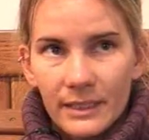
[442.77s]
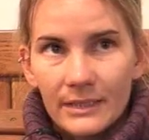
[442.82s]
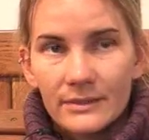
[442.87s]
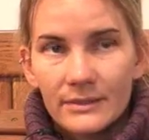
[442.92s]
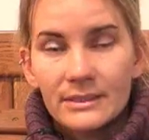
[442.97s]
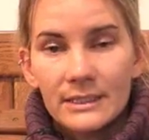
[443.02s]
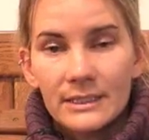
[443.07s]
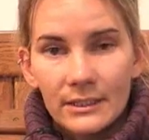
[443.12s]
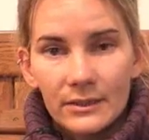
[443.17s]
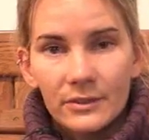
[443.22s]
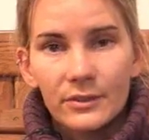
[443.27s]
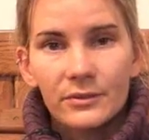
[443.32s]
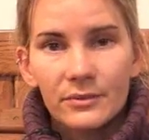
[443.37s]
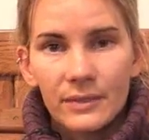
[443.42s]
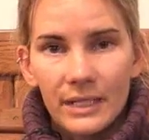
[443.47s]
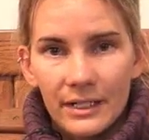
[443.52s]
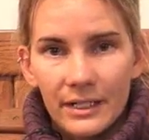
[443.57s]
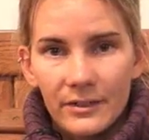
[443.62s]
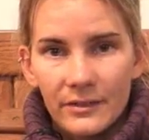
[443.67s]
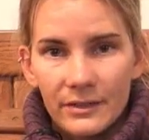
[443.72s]
skilled the
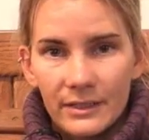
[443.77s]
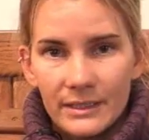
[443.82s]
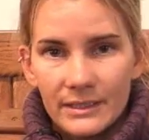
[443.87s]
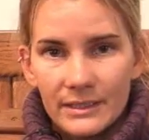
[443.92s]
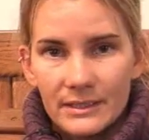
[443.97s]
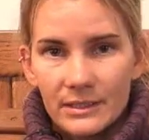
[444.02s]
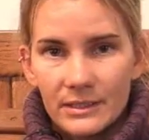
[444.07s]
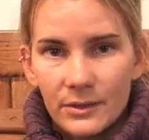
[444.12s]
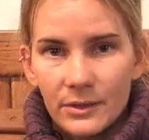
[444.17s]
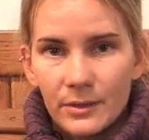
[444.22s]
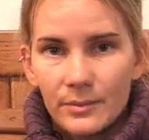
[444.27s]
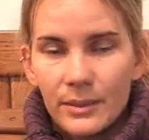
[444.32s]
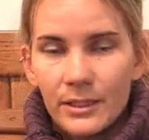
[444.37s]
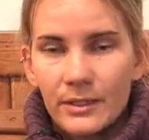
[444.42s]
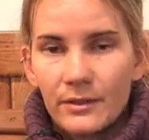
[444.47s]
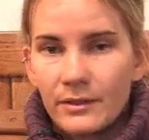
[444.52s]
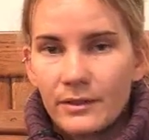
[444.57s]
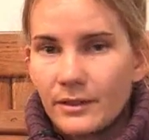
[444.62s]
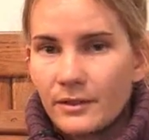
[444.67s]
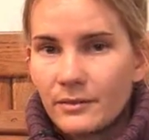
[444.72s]
rider is. So the
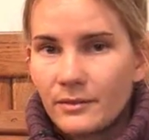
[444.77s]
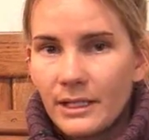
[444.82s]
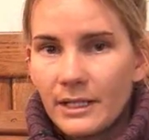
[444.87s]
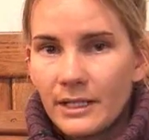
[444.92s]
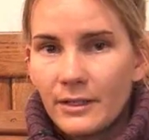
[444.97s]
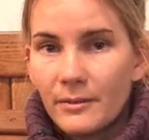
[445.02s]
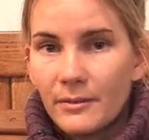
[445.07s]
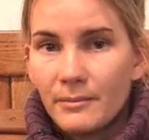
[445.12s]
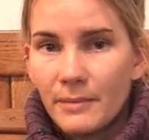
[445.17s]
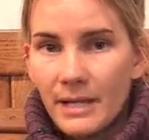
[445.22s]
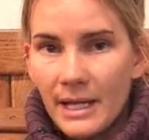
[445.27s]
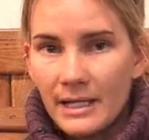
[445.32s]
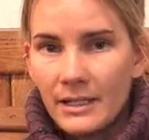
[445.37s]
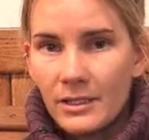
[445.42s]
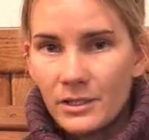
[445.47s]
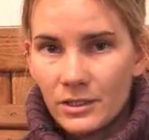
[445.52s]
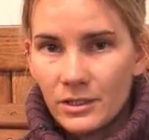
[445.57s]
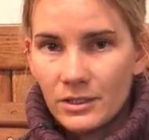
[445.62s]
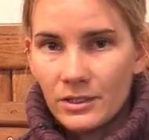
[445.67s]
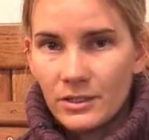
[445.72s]
better that a rider
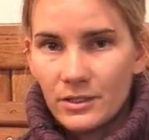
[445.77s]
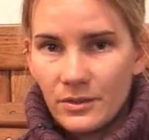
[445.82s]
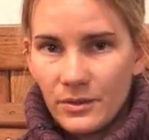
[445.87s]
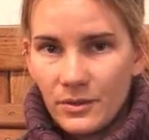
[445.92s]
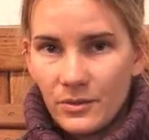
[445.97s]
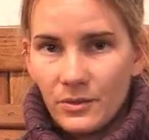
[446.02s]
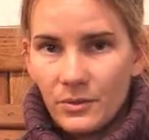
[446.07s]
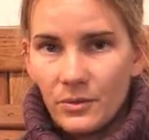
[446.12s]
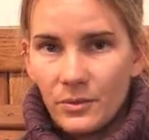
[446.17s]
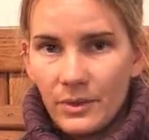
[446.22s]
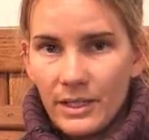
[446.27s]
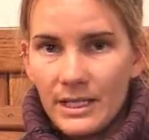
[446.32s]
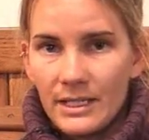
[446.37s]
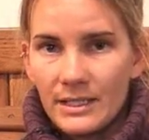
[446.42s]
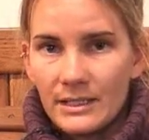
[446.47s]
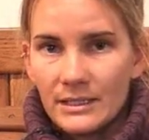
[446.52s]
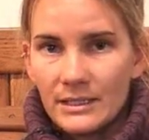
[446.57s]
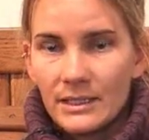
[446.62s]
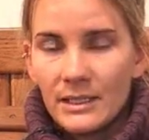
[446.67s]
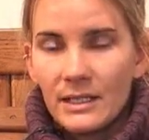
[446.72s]
manages their own
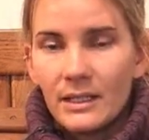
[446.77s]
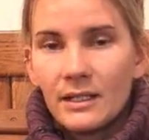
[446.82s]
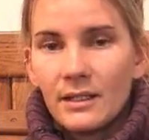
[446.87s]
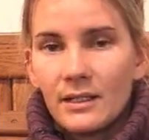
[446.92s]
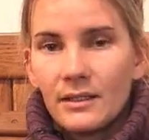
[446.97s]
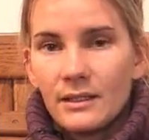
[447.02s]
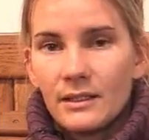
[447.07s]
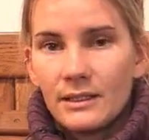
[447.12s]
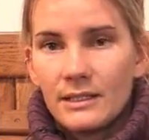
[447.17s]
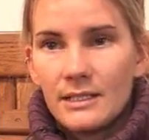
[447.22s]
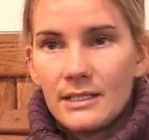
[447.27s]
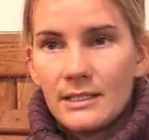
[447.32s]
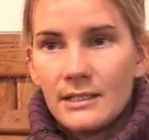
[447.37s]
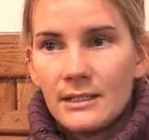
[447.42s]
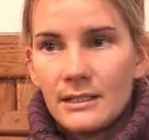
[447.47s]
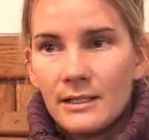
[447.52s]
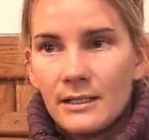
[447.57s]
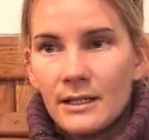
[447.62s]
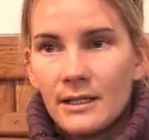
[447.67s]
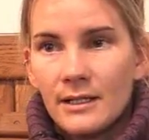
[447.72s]
weight,
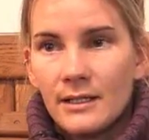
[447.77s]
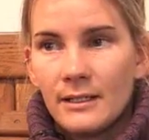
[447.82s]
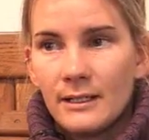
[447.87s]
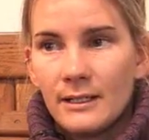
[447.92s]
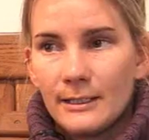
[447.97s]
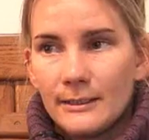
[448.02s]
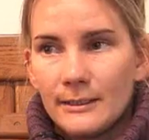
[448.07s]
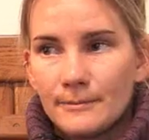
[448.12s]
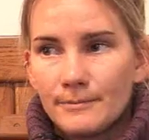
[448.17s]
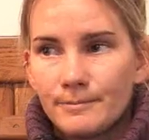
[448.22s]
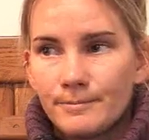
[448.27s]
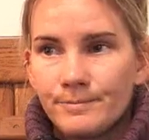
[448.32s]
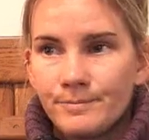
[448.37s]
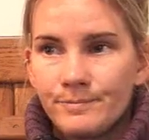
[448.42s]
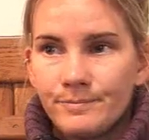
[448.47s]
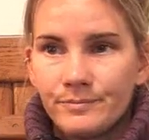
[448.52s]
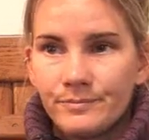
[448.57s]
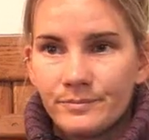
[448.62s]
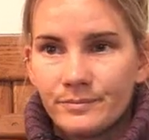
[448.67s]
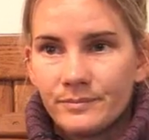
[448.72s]
they're
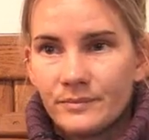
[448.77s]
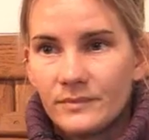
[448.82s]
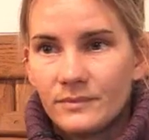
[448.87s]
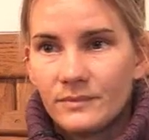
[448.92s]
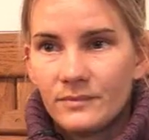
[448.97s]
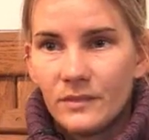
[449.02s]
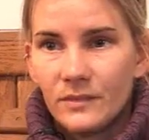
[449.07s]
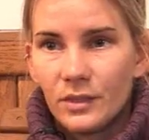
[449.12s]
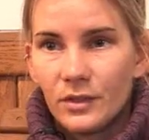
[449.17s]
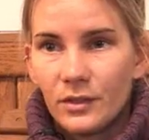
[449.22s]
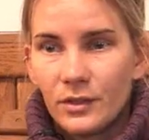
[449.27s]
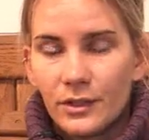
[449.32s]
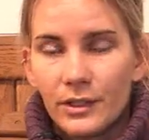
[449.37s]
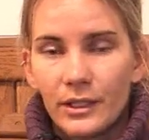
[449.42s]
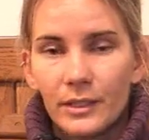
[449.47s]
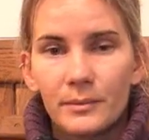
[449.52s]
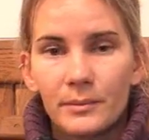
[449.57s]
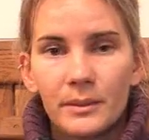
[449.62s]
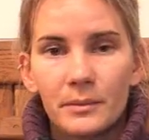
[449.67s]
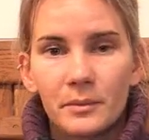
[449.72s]

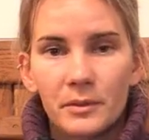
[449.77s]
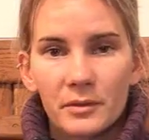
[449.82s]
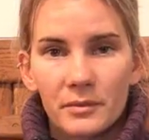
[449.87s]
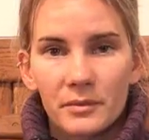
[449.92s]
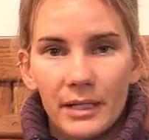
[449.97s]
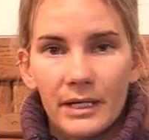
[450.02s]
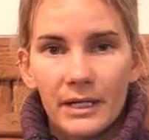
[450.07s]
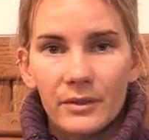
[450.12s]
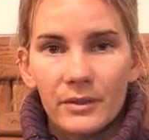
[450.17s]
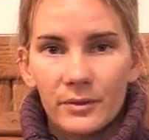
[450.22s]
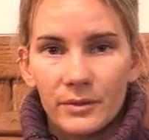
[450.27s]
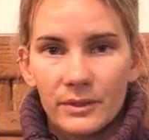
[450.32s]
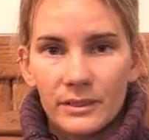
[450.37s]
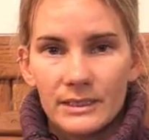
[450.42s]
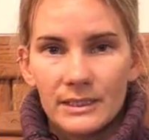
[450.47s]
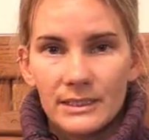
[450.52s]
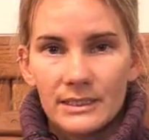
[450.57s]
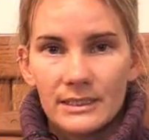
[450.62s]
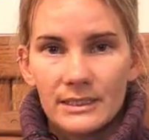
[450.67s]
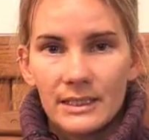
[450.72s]
going to be able to ride
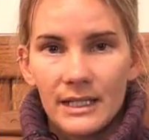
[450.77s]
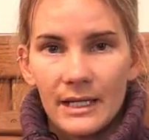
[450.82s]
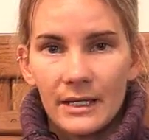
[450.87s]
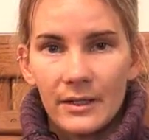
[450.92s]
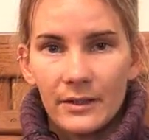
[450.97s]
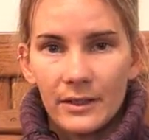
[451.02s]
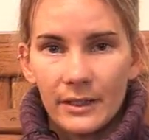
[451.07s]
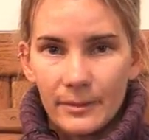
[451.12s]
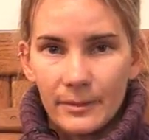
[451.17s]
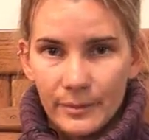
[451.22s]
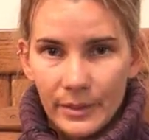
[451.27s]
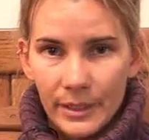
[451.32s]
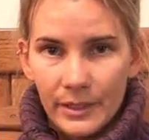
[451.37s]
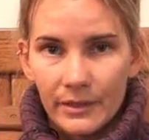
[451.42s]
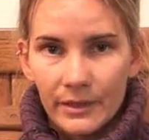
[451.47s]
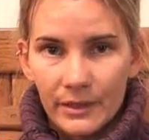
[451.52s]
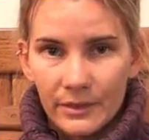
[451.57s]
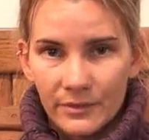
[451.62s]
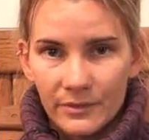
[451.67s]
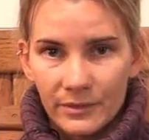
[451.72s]
horses that are
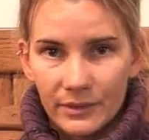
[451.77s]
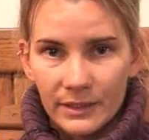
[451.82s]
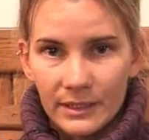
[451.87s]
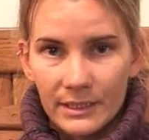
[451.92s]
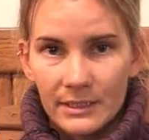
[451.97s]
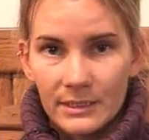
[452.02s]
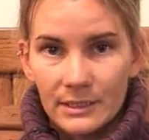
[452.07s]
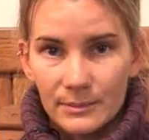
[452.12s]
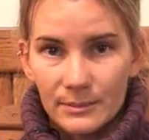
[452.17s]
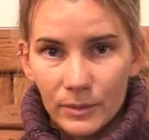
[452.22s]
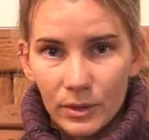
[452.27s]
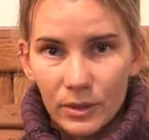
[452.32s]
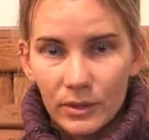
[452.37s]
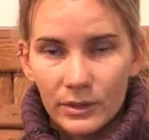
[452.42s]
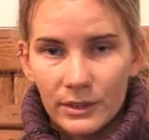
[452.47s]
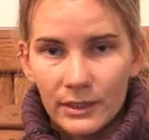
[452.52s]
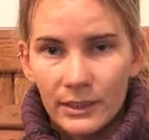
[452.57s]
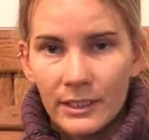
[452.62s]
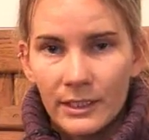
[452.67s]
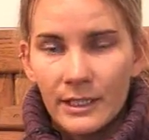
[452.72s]
comparatively
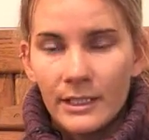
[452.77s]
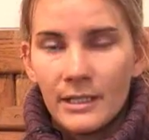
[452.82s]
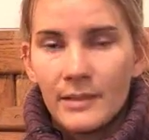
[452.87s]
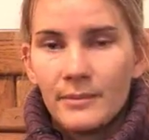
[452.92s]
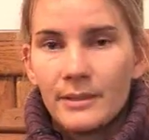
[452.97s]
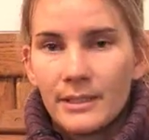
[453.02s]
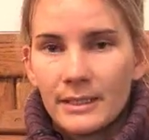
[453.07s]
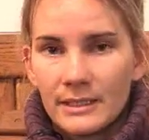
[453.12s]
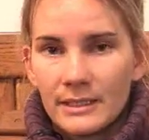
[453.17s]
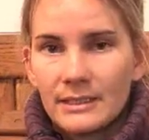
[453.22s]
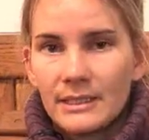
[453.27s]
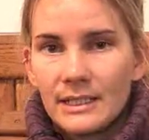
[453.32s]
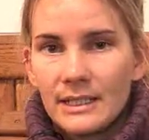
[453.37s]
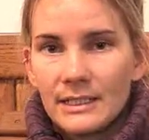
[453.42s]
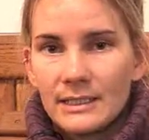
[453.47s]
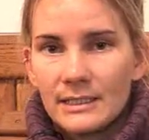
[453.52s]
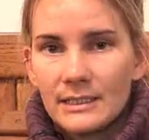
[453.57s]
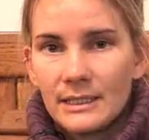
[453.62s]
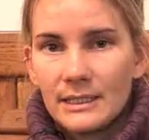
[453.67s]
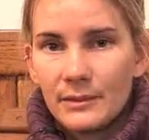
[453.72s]
smaller because they
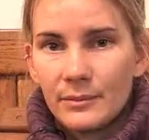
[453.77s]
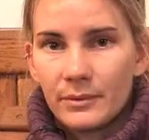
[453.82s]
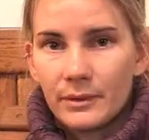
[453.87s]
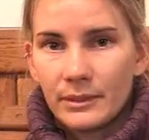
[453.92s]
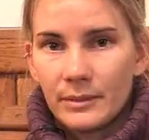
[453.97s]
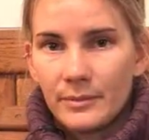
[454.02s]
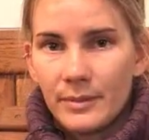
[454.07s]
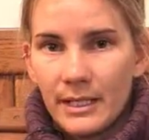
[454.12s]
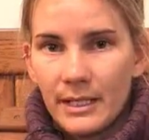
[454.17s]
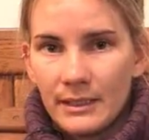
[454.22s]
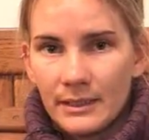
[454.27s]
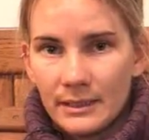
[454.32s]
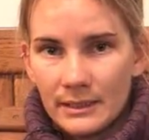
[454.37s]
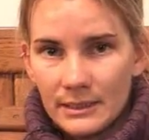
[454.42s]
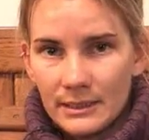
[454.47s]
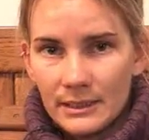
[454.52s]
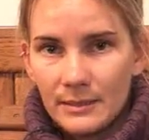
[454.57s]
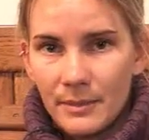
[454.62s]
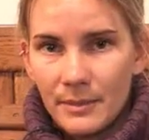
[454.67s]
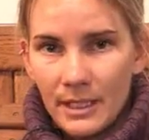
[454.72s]
can stay really
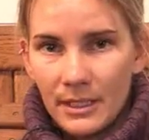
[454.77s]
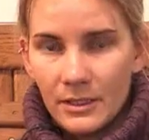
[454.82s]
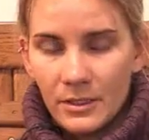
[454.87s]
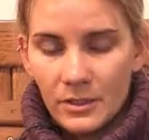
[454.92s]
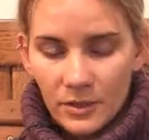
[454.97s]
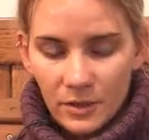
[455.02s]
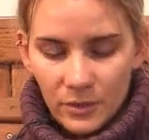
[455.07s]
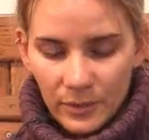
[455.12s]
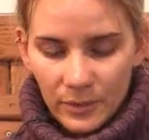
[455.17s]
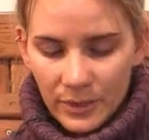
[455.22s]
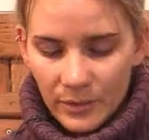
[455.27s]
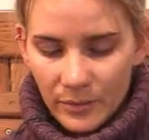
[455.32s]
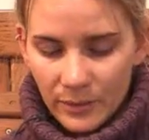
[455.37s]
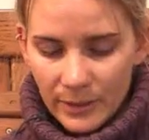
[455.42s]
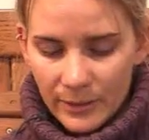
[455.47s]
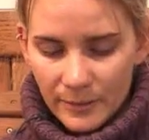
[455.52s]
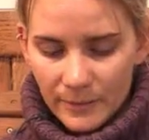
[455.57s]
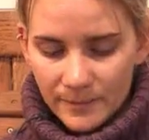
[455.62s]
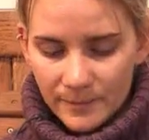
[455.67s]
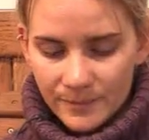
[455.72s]
balanced and manage their weight
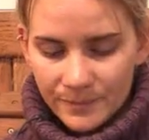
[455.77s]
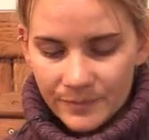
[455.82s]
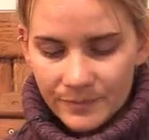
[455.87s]
well.